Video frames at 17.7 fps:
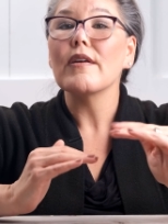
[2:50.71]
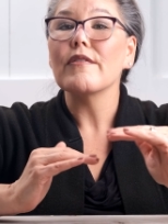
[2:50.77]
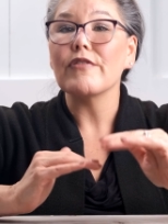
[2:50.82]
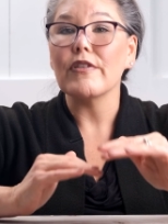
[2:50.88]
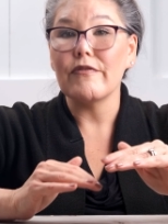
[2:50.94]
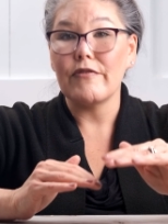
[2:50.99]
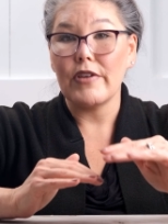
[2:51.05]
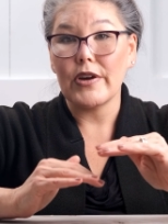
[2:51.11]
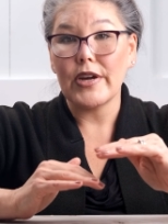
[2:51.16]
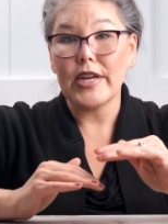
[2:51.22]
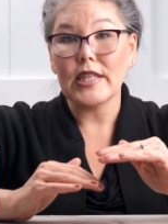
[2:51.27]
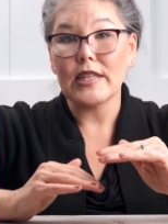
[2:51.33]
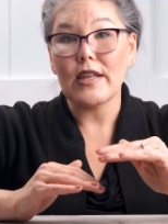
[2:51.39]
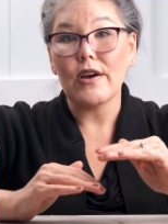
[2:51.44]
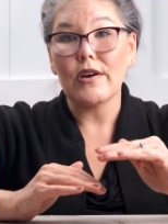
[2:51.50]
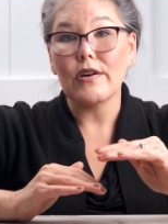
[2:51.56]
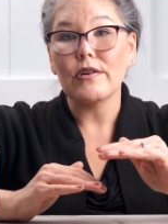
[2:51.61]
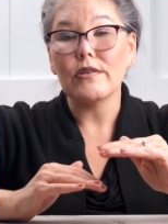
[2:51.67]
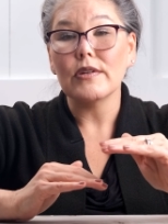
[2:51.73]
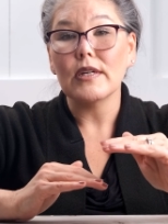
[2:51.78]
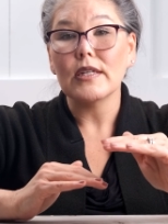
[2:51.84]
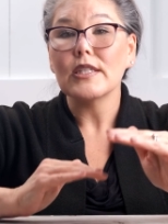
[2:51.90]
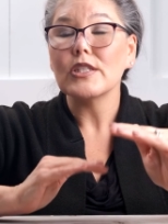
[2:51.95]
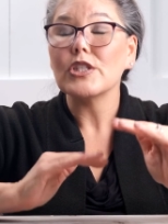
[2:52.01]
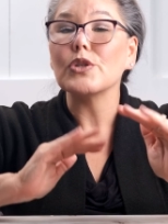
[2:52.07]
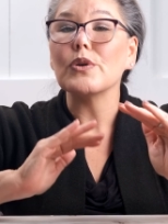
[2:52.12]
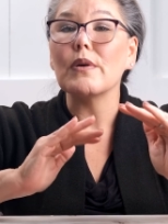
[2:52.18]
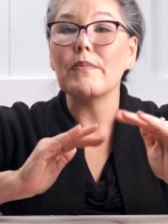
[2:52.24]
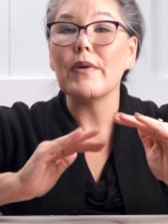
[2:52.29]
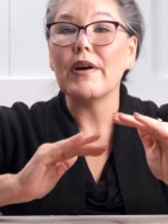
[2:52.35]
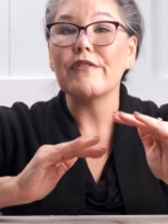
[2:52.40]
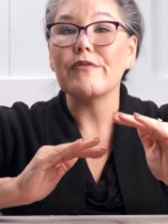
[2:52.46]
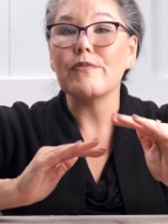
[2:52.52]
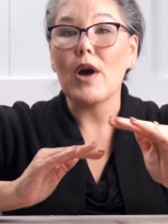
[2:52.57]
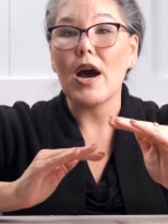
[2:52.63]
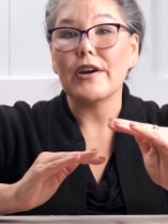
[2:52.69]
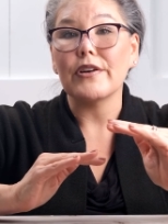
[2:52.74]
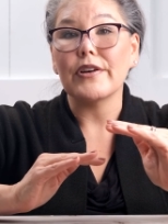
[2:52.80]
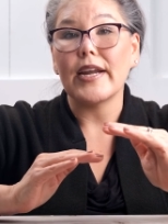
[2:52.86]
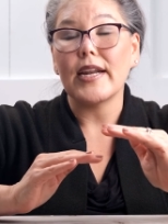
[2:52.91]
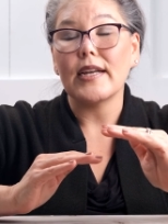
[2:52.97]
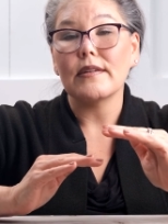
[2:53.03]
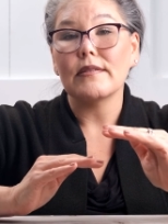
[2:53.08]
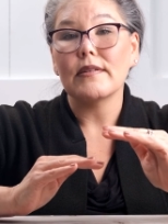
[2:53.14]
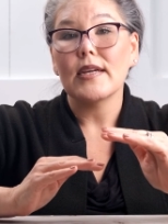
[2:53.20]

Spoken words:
from very low to above moderate.